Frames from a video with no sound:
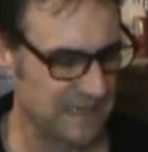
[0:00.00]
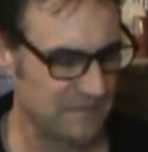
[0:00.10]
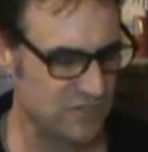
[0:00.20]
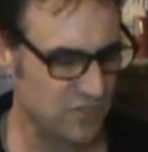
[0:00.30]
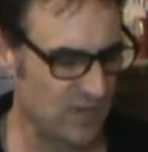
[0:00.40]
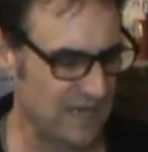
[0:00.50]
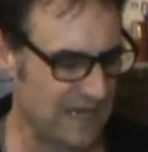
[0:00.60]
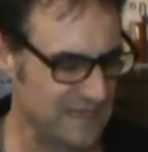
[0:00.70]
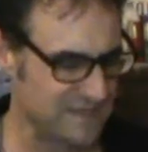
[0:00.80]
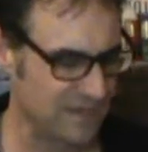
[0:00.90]
Joy
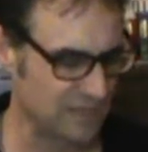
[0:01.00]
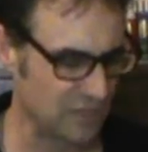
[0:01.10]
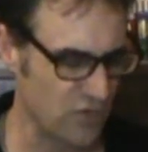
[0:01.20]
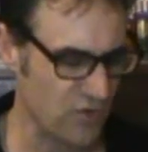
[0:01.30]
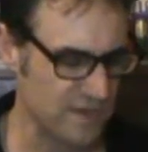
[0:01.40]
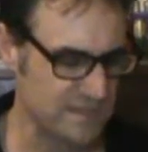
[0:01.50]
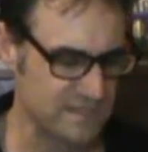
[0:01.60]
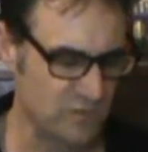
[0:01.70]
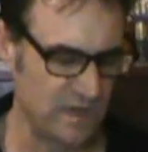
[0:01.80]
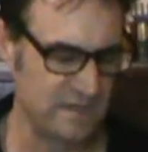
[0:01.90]
has an alluring,
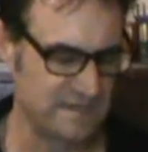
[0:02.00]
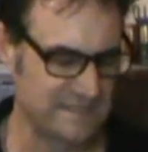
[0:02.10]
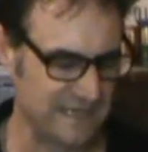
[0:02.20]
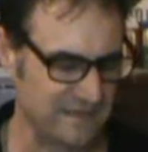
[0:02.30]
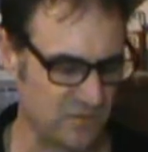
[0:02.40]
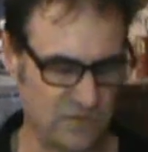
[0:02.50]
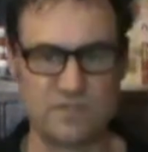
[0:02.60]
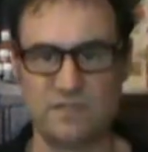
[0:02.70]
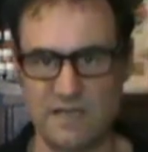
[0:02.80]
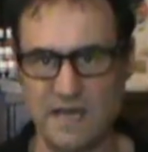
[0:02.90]
sweet scent, which
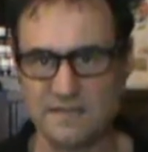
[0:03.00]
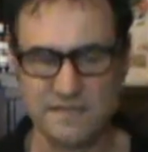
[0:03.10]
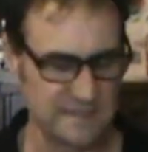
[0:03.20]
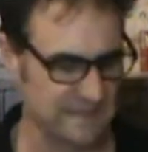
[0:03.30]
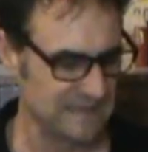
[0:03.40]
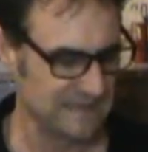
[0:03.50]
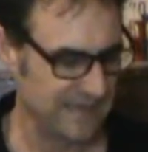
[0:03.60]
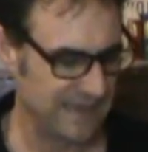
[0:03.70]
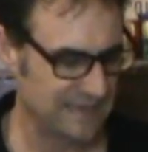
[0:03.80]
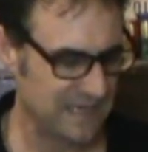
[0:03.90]
it does,
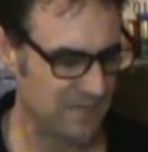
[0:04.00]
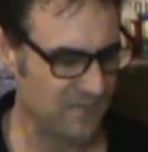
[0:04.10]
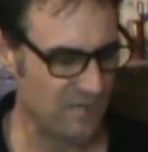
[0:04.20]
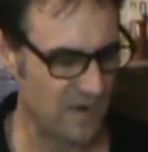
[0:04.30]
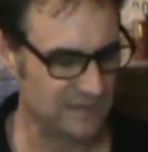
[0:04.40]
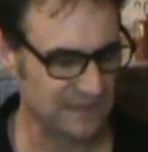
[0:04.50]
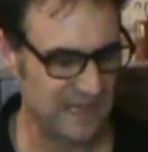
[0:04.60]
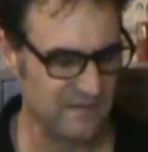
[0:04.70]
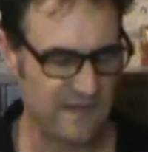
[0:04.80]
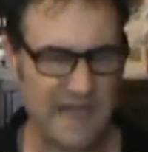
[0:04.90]
and can promote
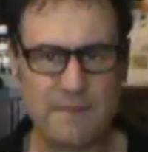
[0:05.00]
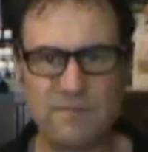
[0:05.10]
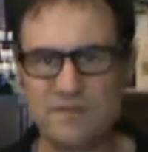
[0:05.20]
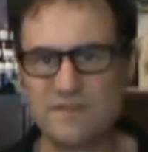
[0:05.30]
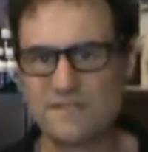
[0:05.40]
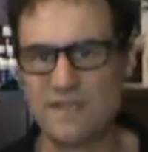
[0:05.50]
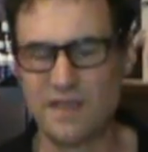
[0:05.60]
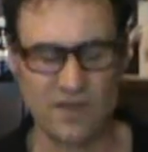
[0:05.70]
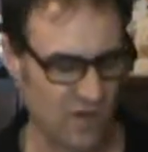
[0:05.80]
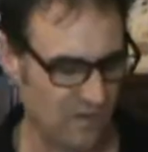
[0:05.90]
love, happiness,
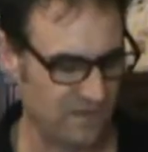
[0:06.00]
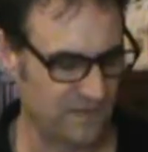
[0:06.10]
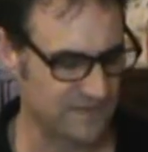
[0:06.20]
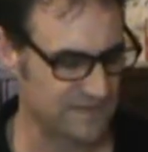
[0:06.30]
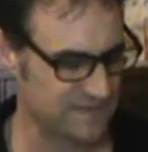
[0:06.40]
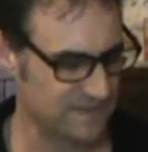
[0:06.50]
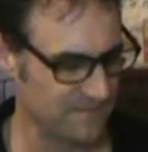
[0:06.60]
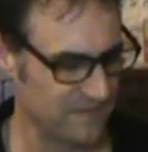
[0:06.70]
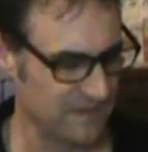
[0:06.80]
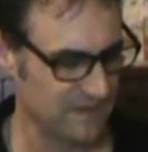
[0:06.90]
and confidence.
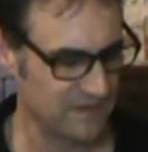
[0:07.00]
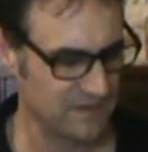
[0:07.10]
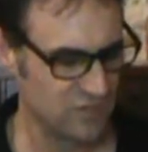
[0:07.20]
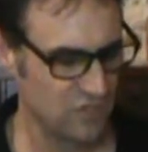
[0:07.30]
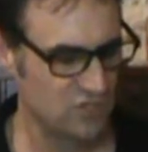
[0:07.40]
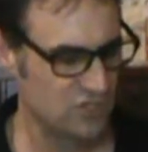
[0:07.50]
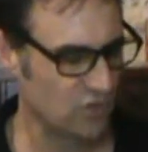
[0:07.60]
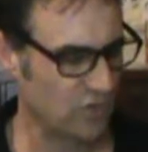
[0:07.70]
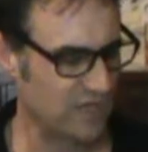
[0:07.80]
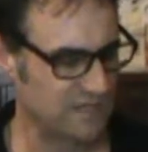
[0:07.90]
Use
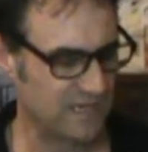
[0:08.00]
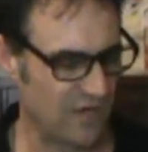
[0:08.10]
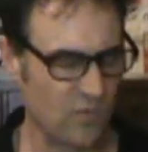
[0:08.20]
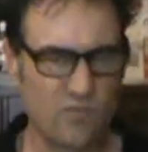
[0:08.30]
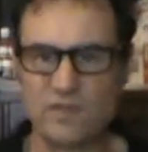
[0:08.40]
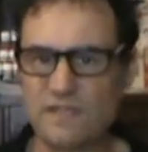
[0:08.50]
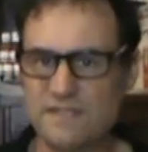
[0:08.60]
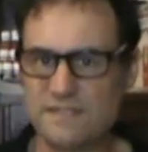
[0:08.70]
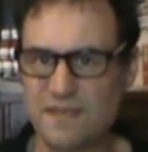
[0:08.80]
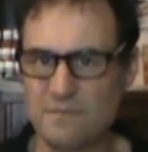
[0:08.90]
Joy to help
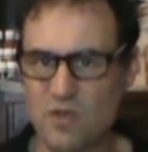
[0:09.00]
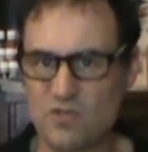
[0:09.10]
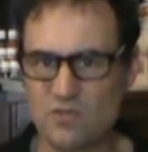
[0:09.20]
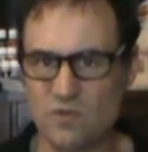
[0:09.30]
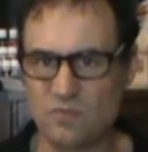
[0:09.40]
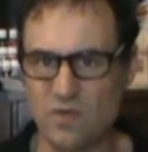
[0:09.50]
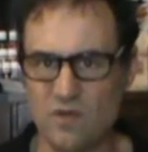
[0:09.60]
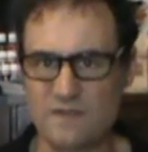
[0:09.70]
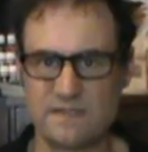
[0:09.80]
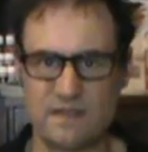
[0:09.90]
release emotional
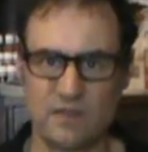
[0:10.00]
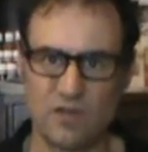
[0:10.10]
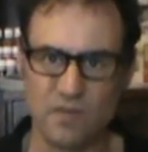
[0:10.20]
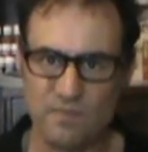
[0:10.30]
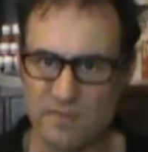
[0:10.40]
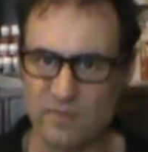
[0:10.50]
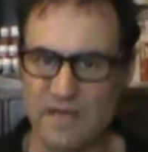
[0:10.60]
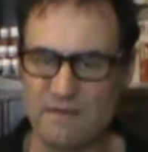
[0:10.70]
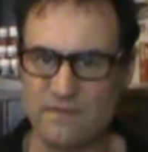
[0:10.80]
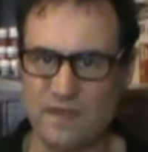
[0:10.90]
blocks, and a lot of people
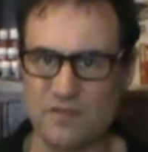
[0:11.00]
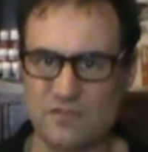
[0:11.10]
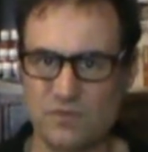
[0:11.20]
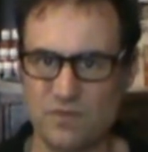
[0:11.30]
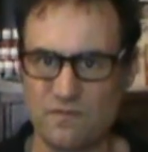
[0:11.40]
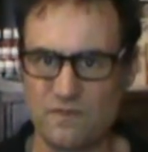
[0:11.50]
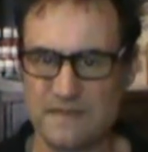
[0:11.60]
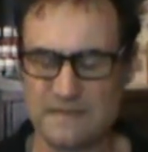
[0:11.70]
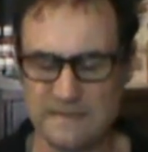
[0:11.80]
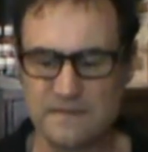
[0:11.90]
have those
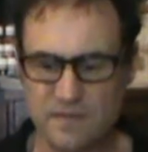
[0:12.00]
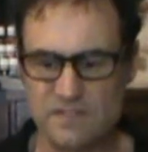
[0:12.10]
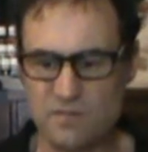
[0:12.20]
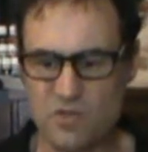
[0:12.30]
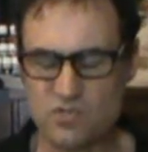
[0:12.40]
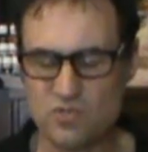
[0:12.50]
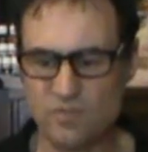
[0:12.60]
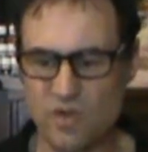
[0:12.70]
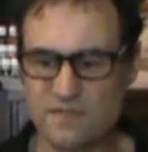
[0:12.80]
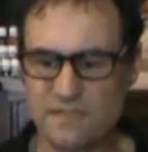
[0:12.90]
emotional
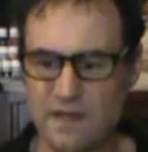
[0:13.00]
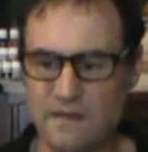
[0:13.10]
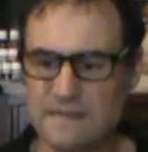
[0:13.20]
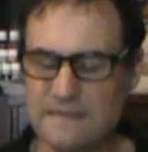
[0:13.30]
blocks. Now,